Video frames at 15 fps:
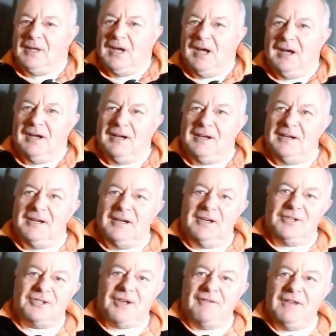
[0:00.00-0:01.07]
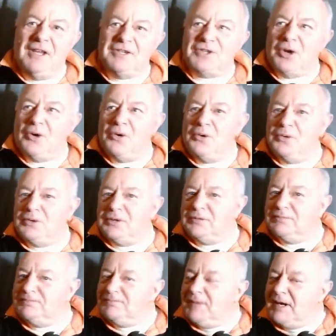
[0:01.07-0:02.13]
7 years old.
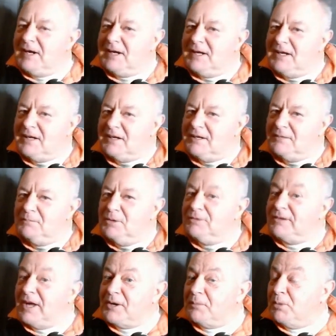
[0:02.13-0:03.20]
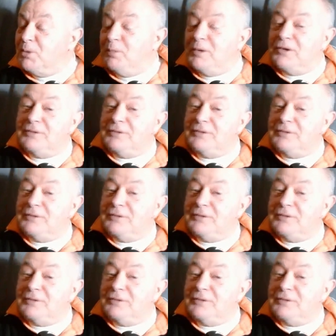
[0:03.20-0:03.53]
Moved down to Bournemouth.